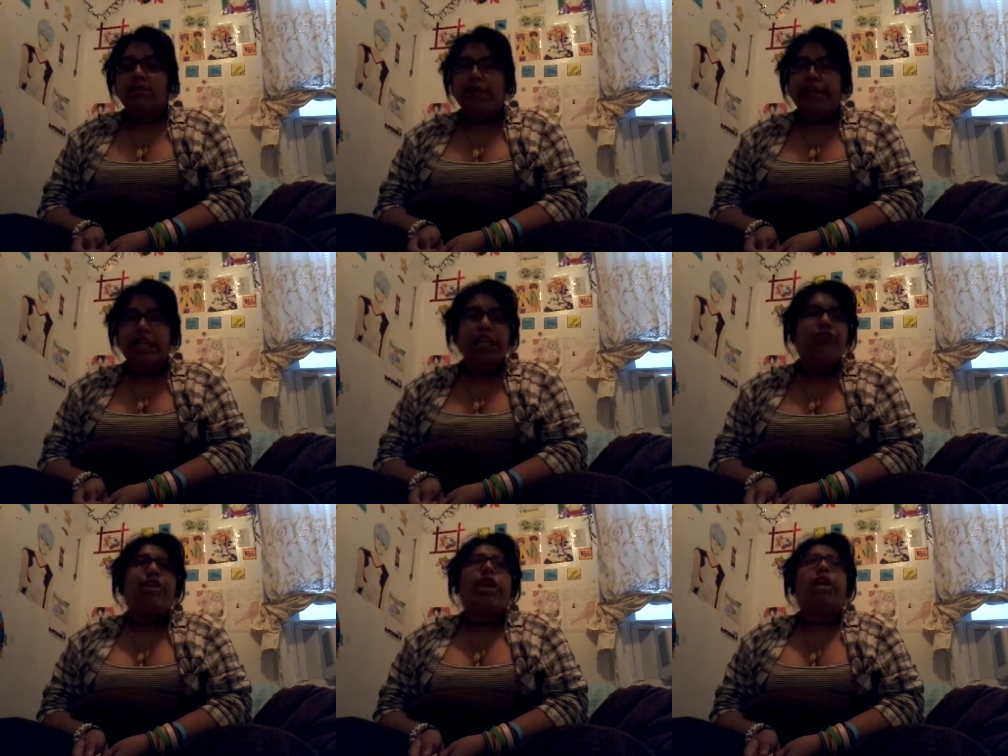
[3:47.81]
at the beginning
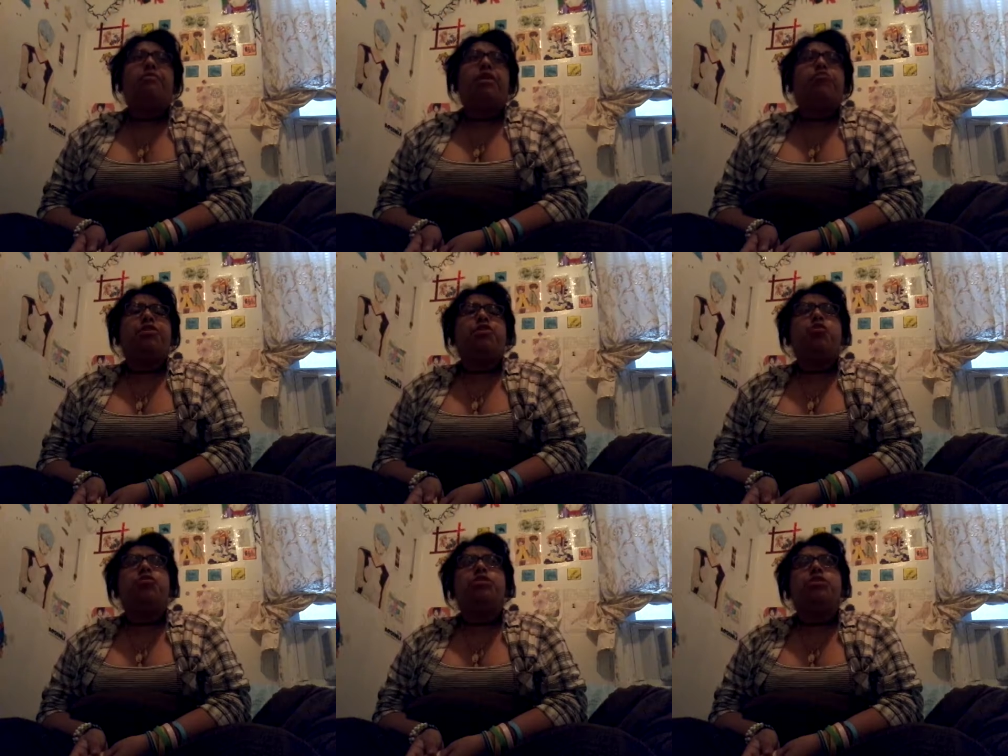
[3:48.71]
of the anime we
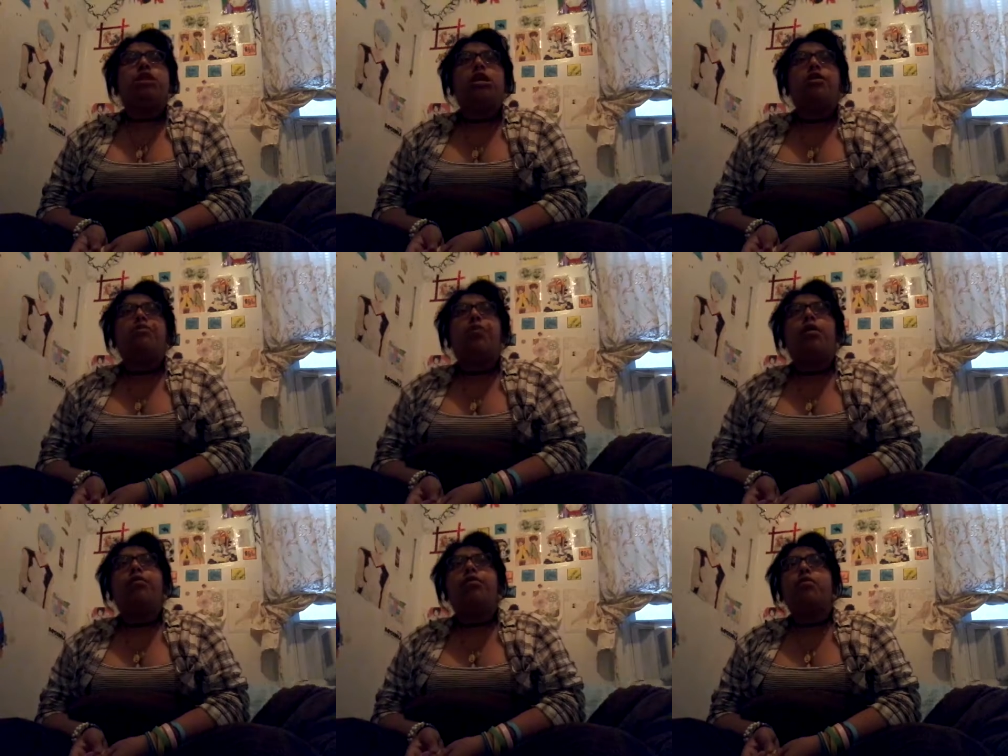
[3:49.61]
do see
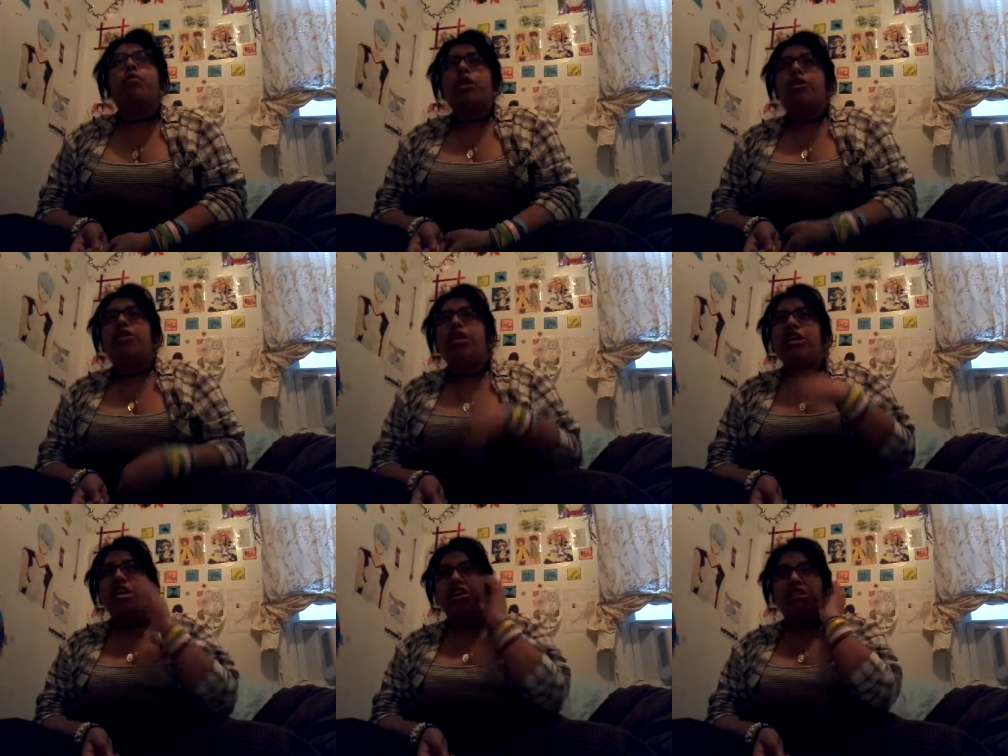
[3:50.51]
Boruto, I
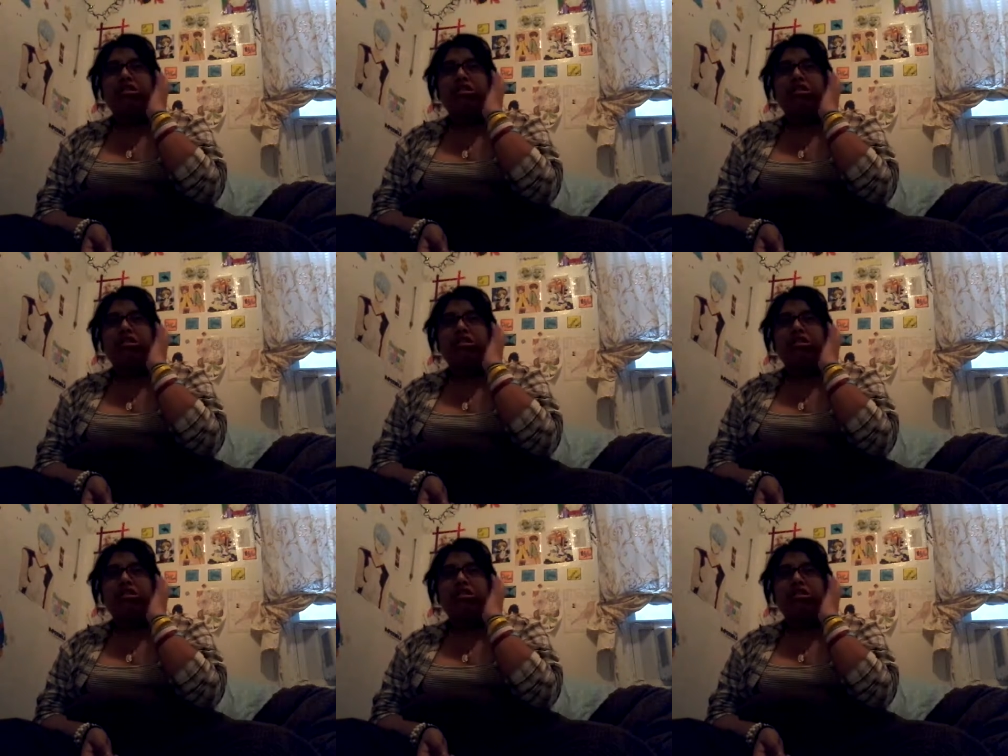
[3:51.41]
think